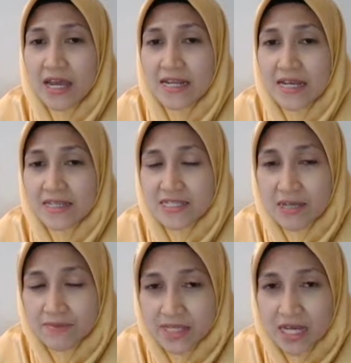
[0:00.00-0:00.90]
and at the
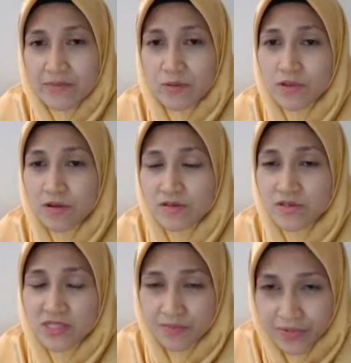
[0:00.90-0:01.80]
same time it will
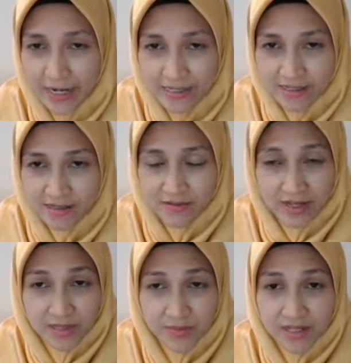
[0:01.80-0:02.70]
also suppress the
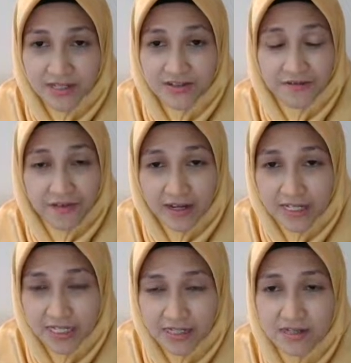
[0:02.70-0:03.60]
respiratory
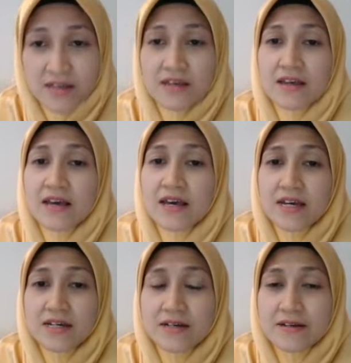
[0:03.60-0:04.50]
function.
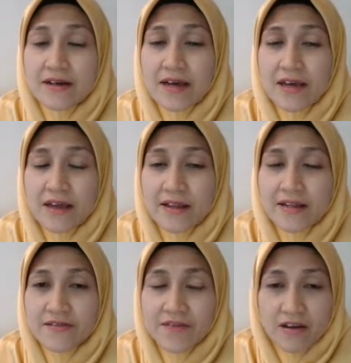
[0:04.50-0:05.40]

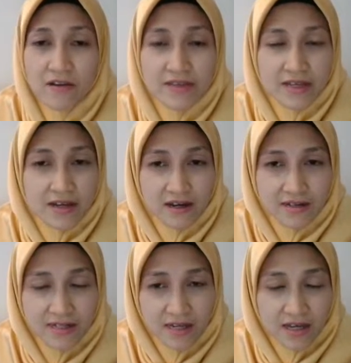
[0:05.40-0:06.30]
And effect on the
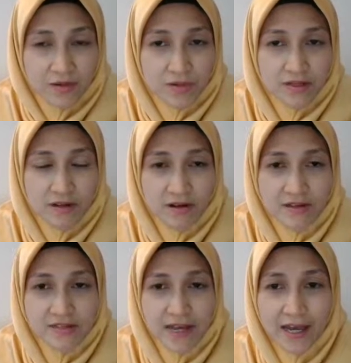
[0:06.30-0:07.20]
cardia, it will
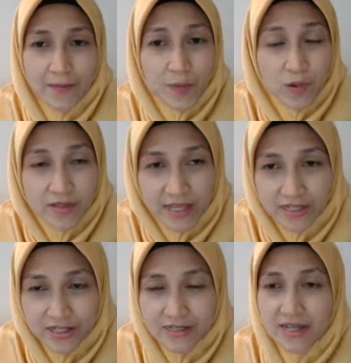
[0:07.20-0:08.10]
cause
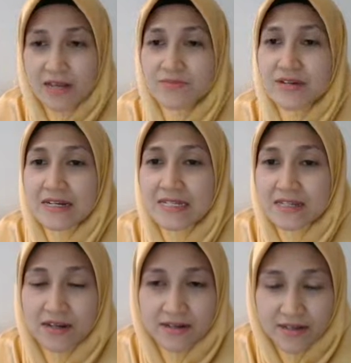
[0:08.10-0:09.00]
hypotension and
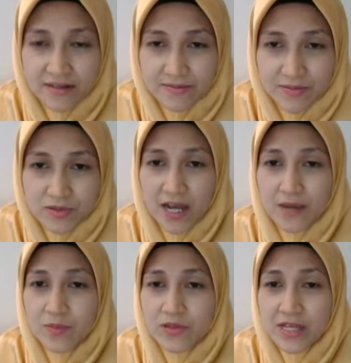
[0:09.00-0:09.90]
bradycardia. So
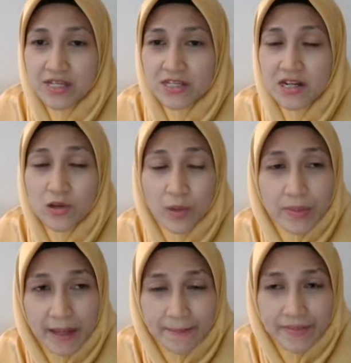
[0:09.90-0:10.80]
hypotension, low
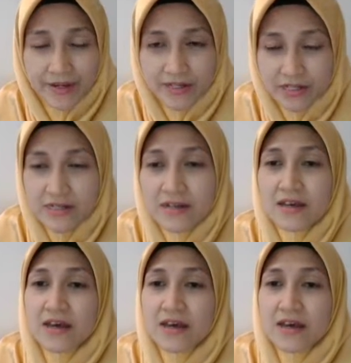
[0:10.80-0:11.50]
blood pressure.